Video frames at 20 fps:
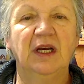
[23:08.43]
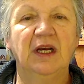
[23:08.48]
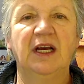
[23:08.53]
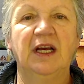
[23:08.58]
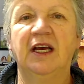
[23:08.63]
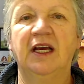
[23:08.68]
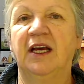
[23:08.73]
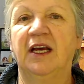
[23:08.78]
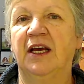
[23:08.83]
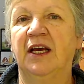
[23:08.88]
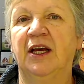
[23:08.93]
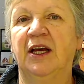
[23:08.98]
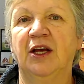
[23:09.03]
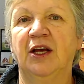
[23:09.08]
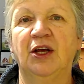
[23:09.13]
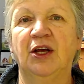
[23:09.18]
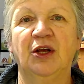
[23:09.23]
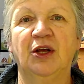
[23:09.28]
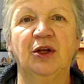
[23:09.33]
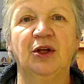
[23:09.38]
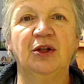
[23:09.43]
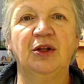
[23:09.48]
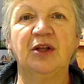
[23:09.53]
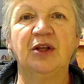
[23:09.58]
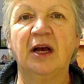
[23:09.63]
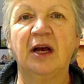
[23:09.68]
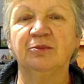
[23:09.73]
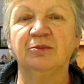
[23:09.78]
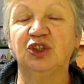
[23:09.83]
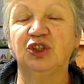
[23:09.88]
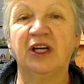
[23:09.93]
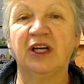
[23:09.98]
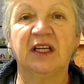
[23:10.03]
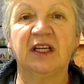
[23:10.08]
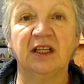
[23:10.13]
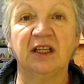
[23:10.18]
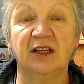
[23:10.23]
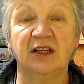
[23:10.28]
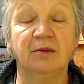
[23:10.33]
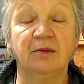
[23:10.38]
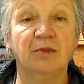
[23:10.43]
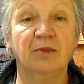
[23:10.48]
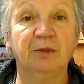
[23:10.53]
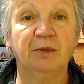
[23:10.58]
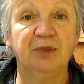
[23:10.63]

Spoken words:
I'm checking that my